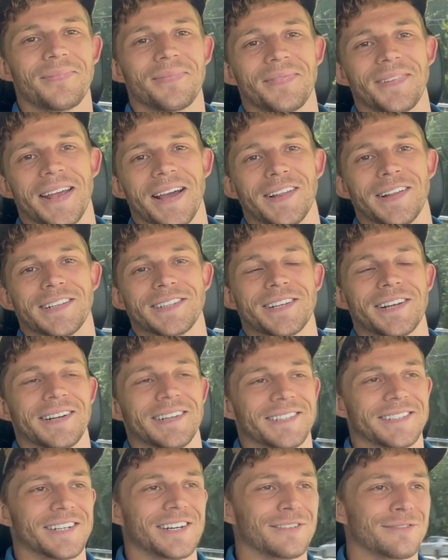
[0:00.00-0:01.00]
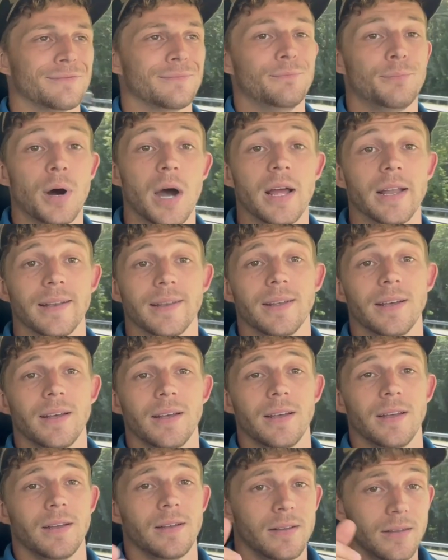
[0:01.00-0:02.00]
yeah, that's kind of tough. But
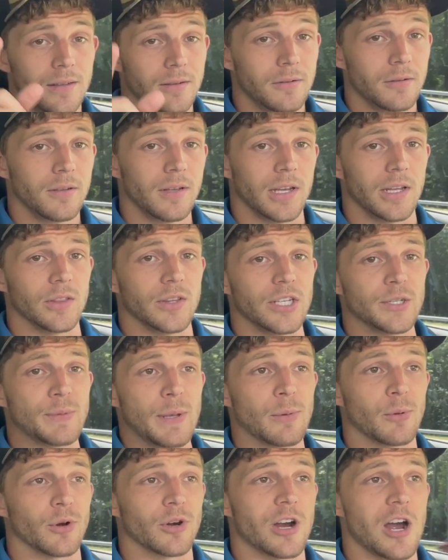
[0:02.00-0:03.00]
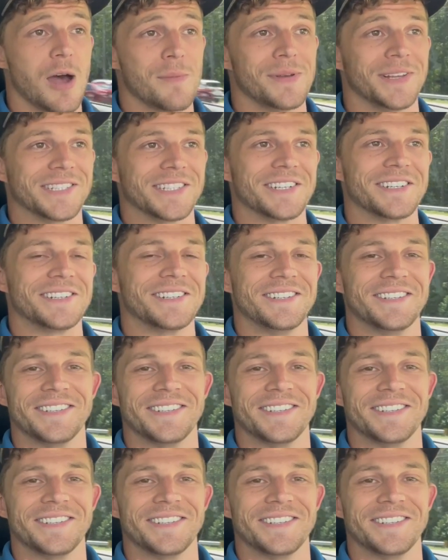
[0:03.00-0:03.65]
at least people are commenting.